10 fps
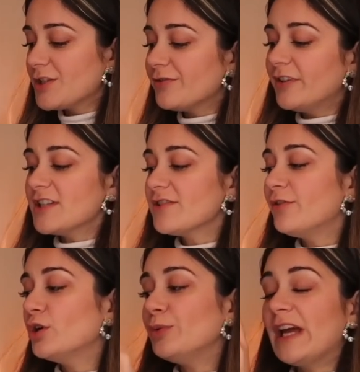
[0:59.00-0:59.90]
So first of
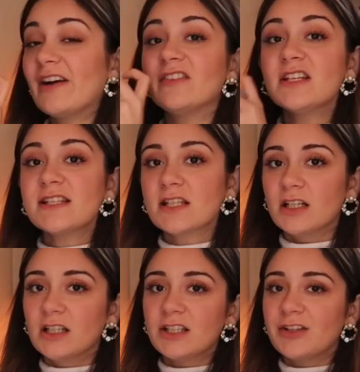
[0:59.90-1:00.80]
all, we have this
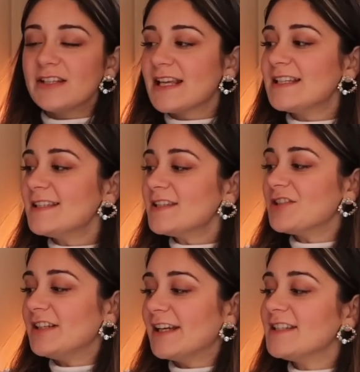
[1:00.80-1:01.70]
skirt. Now this has this
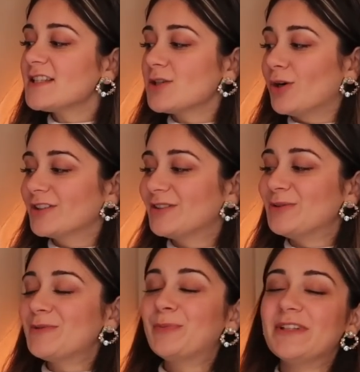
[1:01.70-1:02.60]
really nice dog tooth